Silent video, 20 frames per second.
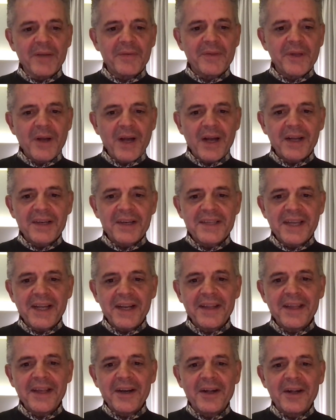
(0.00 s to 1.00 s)
If they're not going to say
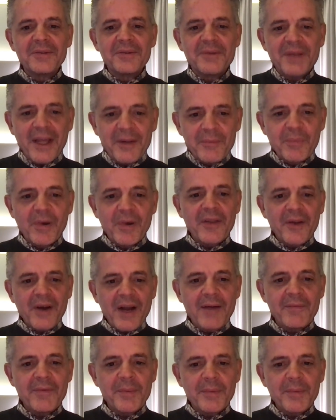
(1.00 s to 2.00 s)
anything at all, I'd rather
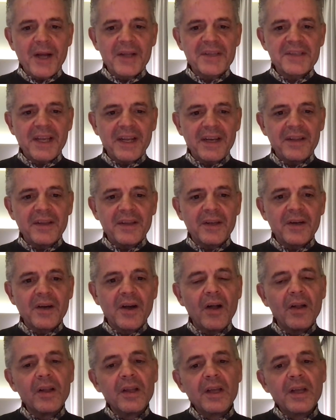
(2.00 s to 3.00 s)
have them not say anything at
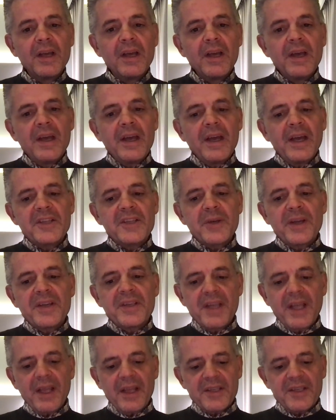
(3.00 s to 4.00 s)
all. And so I
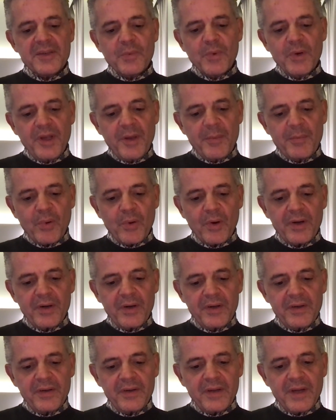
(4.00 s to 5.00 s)
think it's really
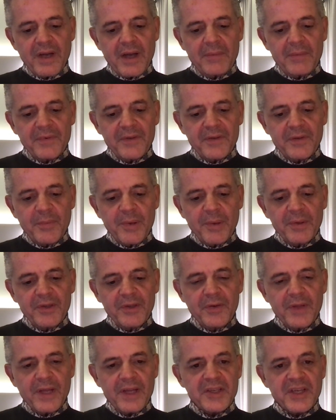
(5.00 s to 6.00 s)
important uh, to be able to
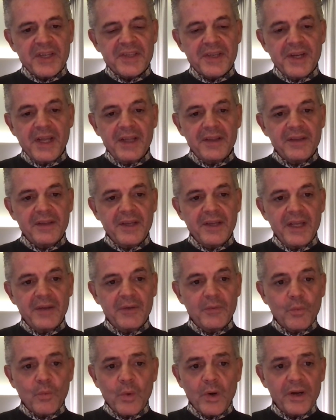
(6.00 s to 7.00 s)
do that. And Jason hit,
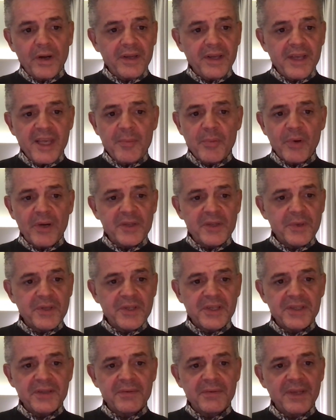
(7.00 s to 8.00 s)
hit one of the key points, which
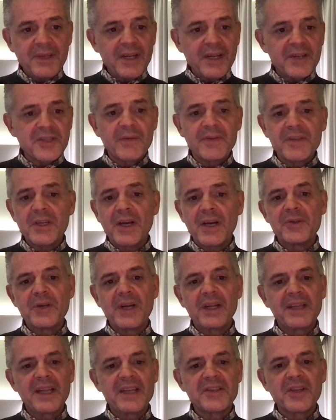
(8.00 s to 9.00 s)
is get a service
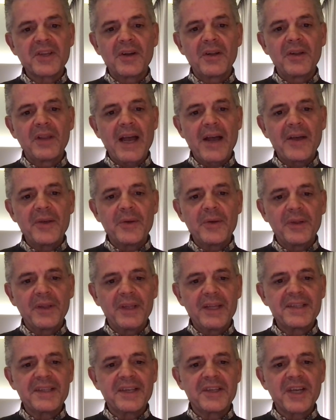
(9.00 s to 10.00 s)
contract. That's going to allow you at
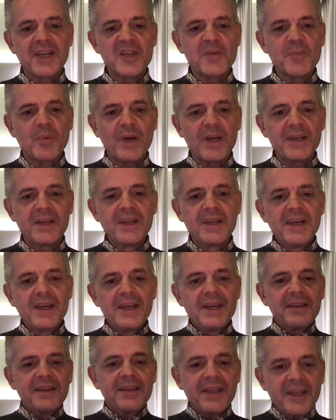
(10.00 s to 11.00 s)
least a touch point
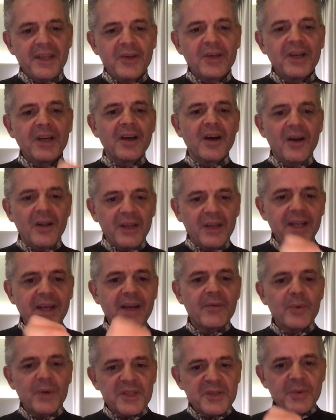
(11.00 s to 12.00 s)
that you can call in
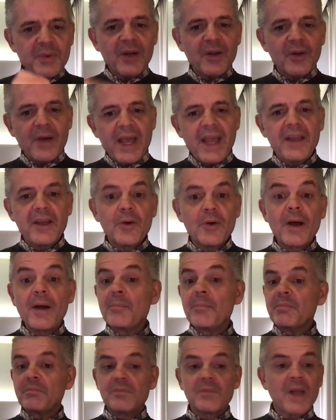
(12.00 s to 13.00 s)
every once in a while and go, hey, you know what? I'm,
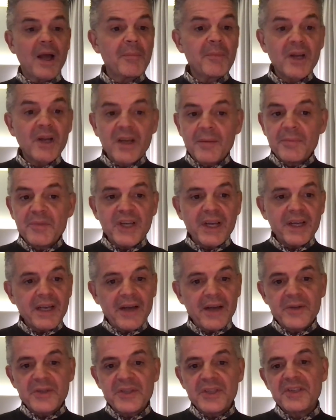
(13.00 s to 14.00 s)
I'm going to come check out your
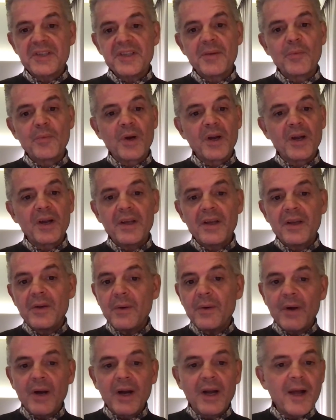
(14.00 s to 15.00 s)
system. We're going to,
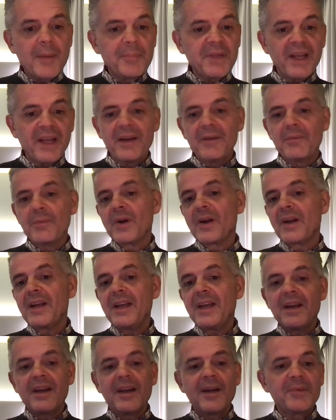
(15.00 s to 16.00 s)
we're going to update it. We're going to get
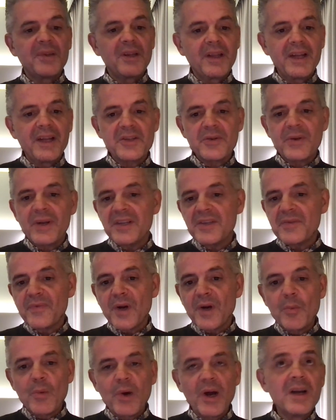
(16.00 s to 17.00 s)
it up to the latest, greatest
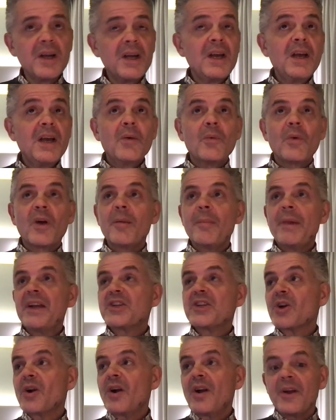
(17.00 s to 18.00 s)
firmware. We're going to make sure
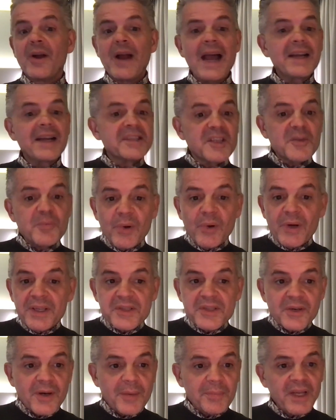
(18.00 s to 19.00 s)
all your access points are
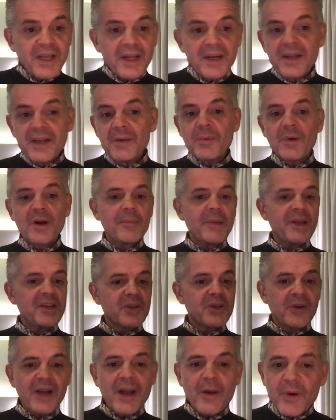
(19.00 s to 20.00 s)
updated. We're going to make sure your
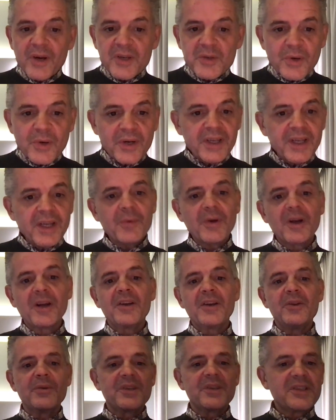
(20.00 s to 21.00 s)
network's working. We're going to
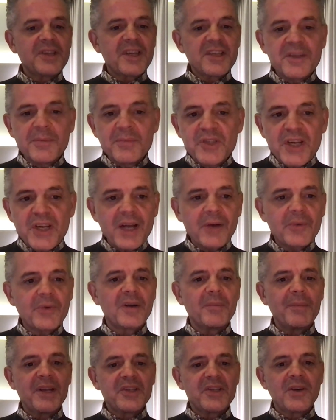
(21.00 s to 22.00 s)
do a system check. We're going to
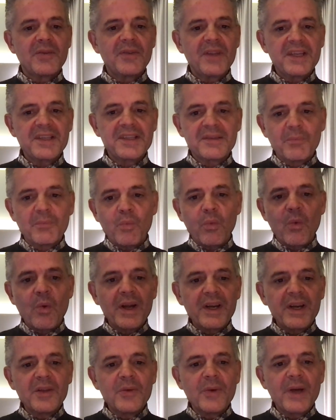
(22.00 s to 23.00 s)
make sure everything's running
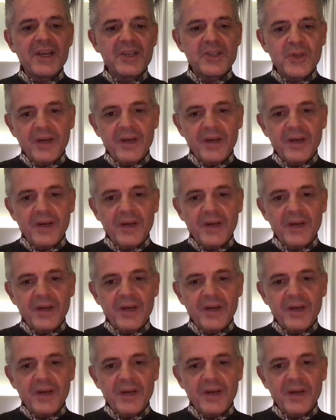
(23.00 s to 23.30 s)
the way it should.